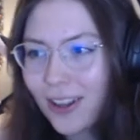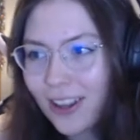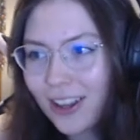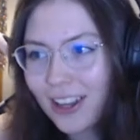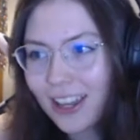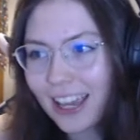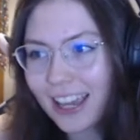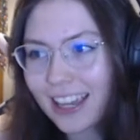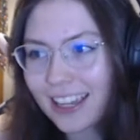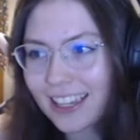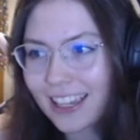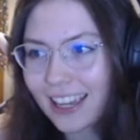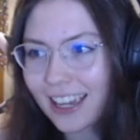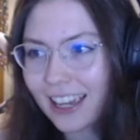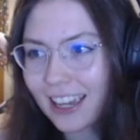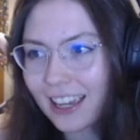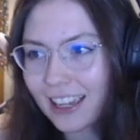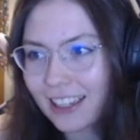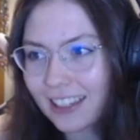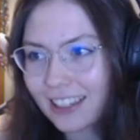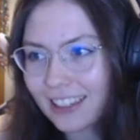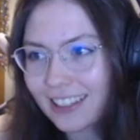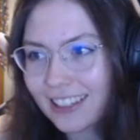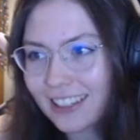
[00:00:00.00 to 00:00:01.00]

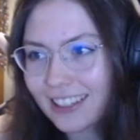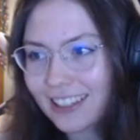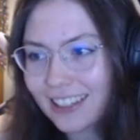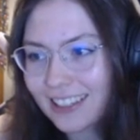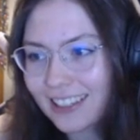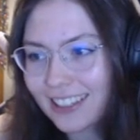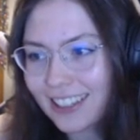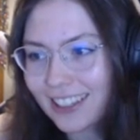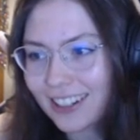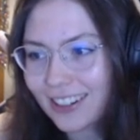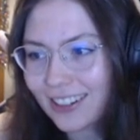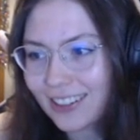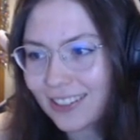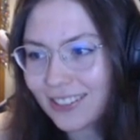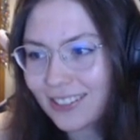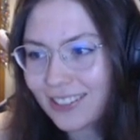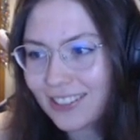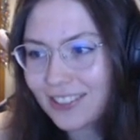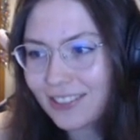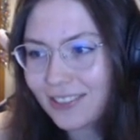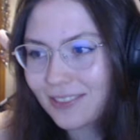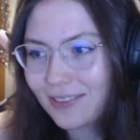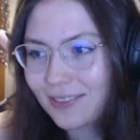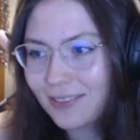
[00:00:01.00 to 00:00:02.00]
aka,
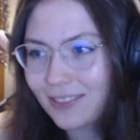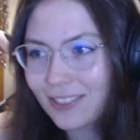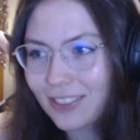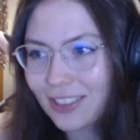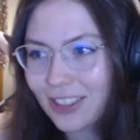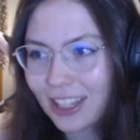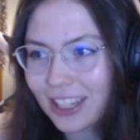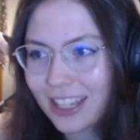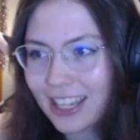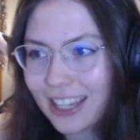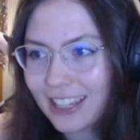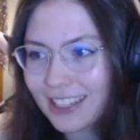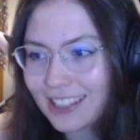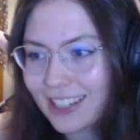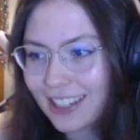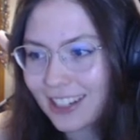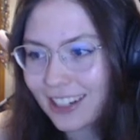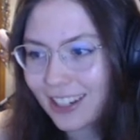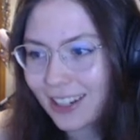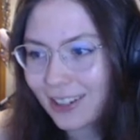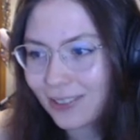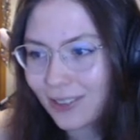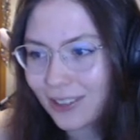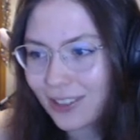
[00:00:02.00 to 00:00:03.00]
the King's
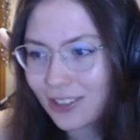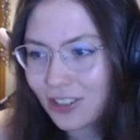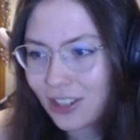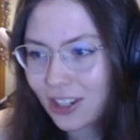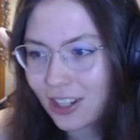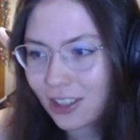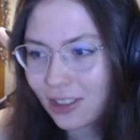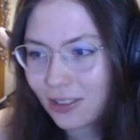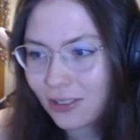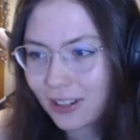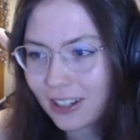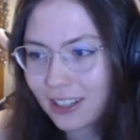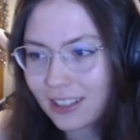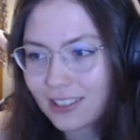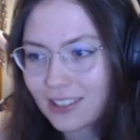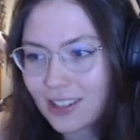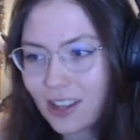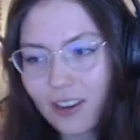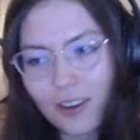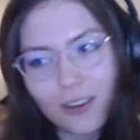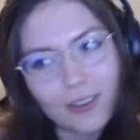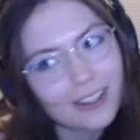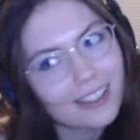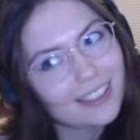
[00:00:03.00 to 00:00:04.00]
Indian with g3, it's
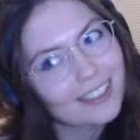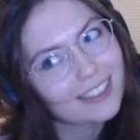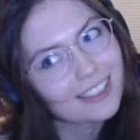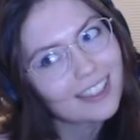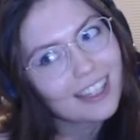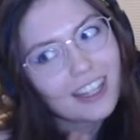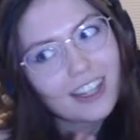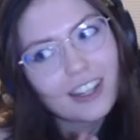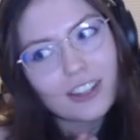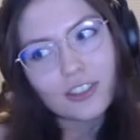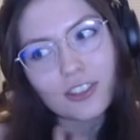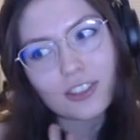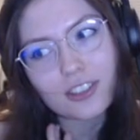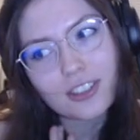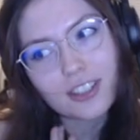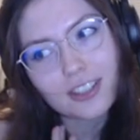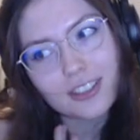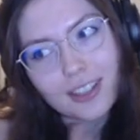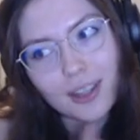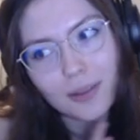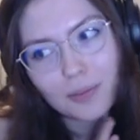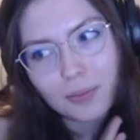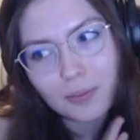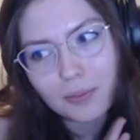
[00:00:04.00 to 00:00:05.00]
not always just because
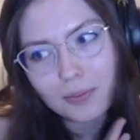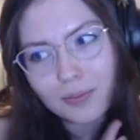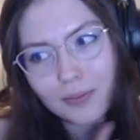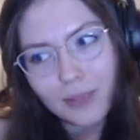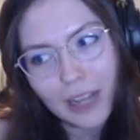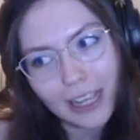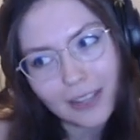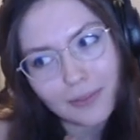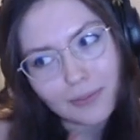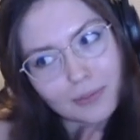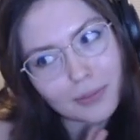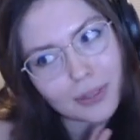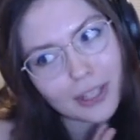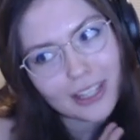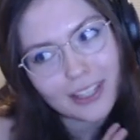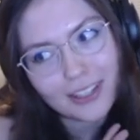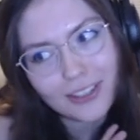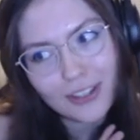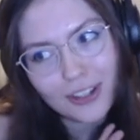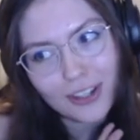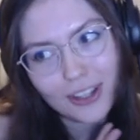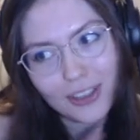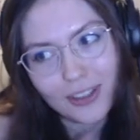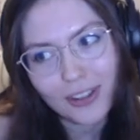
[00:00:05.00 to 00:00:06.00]
I played
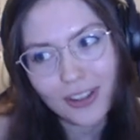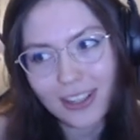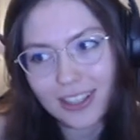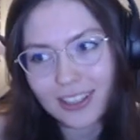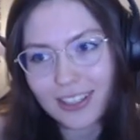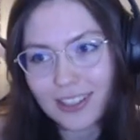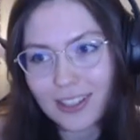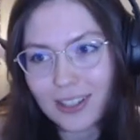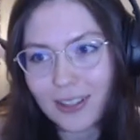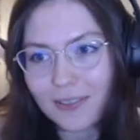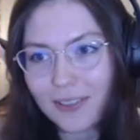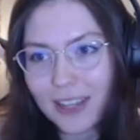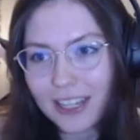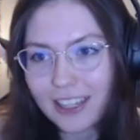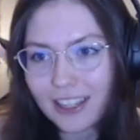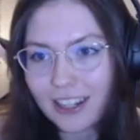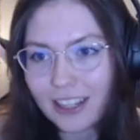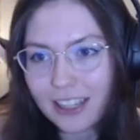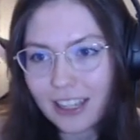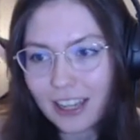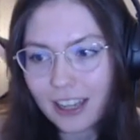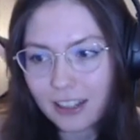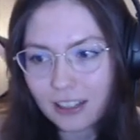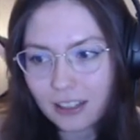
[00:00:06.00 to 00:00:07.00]
g3 that doesn't make it a
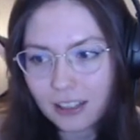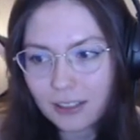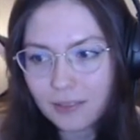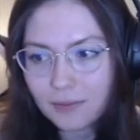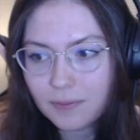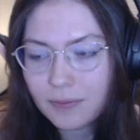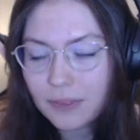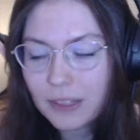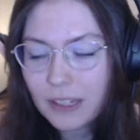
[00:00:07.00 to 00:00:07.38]
Catalan.